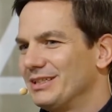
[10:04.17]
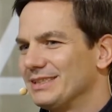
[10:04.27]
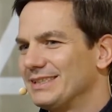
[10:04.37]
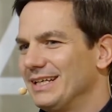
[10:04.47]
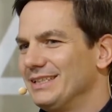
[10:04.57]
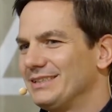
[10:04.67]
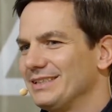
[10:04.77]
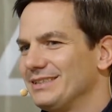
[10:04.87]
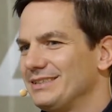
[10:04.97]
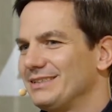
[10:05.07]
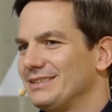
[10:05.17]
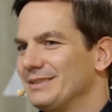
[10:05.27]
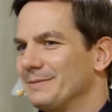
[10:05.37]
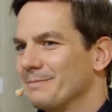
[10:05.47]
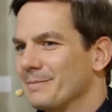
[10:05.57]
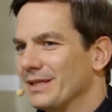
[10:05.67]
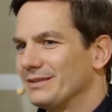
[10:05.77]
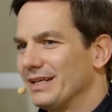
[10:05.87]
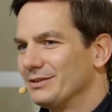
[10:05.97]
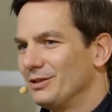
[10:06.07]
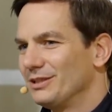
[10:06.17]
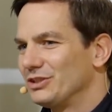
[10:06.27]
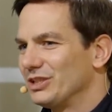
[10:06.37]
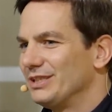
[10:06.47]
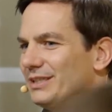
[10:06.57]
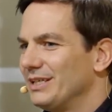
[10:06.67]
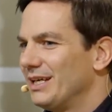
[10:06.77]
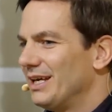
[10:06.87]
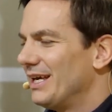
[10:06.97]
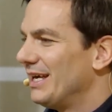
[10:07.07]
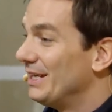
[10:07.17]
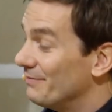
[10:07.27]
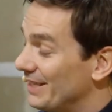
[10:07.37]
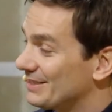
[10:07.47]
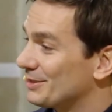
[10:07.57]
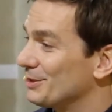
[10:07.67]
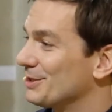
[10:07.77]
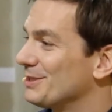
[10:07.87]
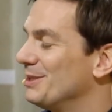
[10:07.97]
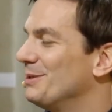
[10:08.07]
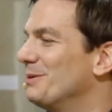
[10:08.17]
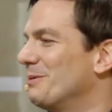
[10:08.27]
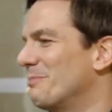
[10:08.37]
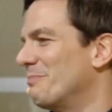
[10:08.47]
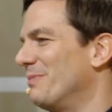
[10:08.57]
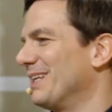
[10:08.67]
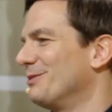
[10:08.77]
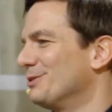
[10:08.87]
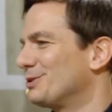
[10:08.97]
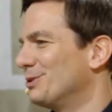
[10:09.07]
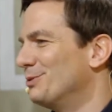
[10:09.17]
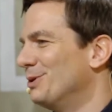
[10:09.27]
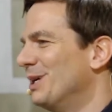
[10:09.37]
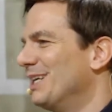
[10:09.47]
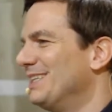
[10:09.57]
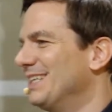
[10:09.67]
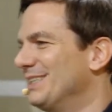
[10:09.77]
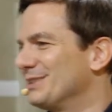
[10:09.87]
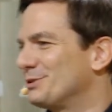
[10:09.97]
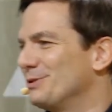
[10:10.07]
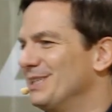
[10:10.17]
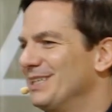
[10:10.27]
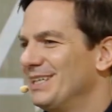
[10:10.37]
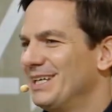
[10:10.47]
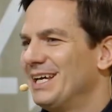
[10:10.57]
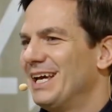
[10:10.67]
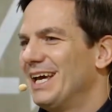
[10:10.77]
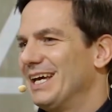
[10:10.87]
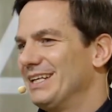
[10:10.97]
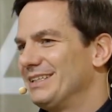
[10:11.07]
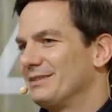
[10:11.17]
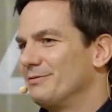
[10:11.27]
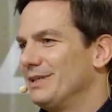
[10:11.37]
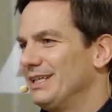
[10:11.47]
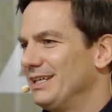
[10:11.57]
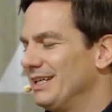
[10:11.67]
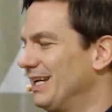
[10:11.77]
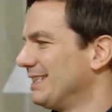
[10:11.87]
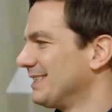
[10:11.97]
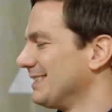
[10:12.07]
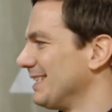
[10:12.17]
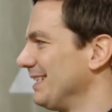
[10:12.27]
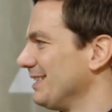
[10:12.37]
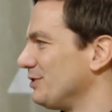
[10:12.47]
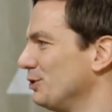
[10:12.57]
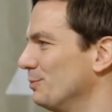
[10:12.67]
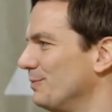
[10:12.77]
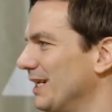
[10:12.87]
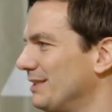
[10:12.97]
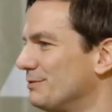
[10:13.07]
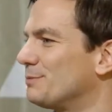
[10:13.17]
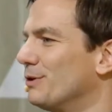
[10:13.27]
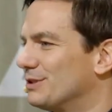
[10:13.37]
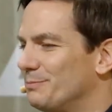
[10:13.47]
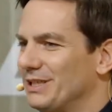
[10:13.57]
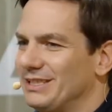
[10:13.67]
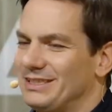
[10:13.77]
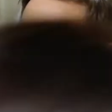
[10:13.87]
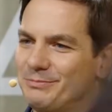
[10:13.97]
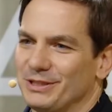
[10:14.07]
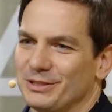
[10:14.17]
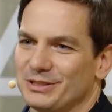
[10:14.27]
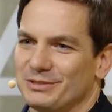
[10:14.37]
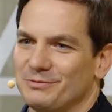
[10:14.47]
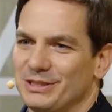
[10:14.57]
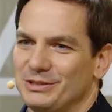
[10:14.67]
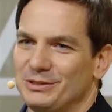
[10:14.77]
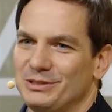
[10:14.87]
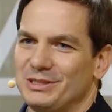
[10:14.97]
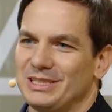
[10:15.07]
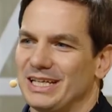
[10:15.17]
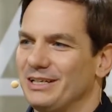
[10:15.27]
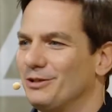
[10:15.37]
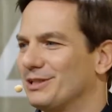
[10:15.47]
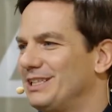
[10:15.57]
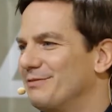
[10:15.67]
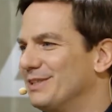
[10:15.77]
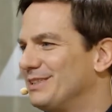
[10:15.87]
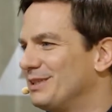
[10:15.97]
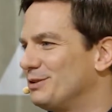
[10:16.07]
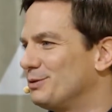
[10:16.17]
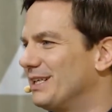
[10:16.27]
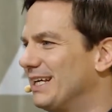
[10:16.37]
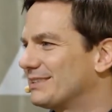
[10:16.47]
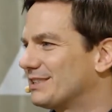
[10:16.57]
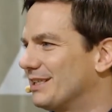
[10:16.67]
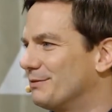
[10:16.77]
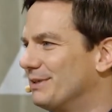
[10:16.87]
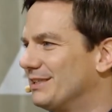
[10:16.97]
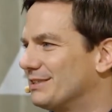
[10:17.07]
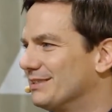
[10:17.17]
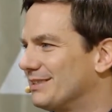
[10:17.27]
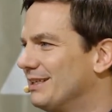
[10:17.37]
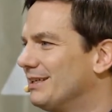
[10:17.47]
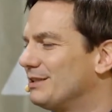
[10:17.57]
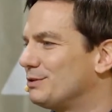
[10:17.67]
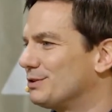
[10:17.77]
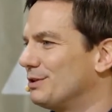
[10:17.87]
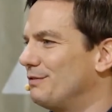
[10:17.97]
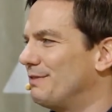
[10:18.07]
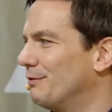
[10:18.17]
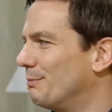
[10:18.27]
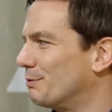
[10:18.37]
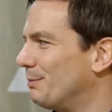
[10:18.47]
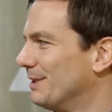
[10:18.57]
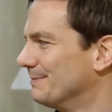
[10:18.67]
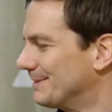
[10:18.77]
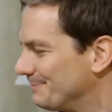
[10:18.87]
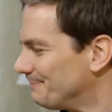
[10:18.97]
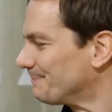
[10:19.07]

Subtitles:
scientists, technology, investors, so the industry. And we, as I said, assume that responsibility because we cannot leave it to the next generations to solve our problems.